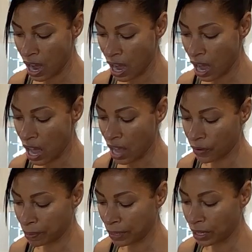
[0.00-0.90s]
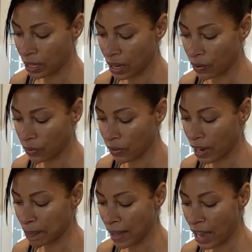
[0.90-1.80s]
I will be
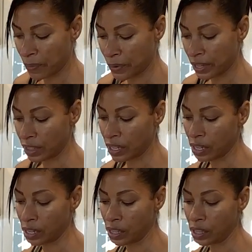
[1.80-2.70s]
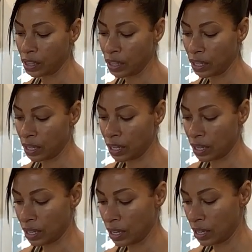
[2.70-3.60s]
right back with the
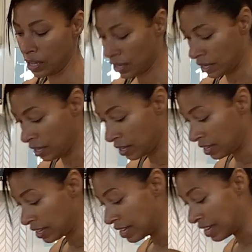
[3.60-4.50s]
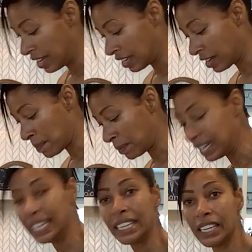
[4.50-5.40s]

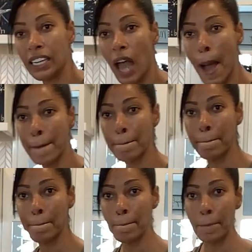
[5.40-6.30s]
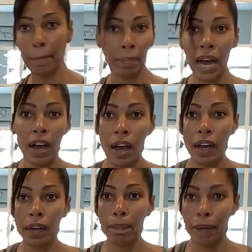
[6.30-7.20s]
completed
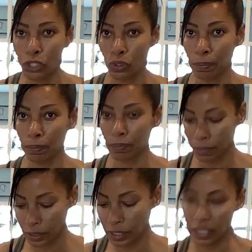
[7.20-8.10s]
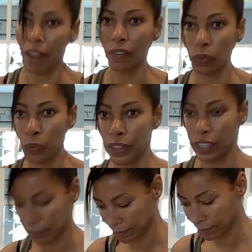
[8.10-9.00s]
mushroom stuff with
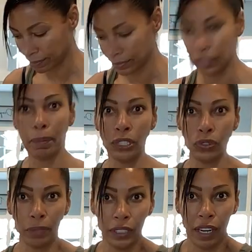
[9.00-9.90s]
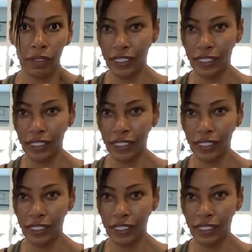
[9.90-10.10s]
the mushroom stuff.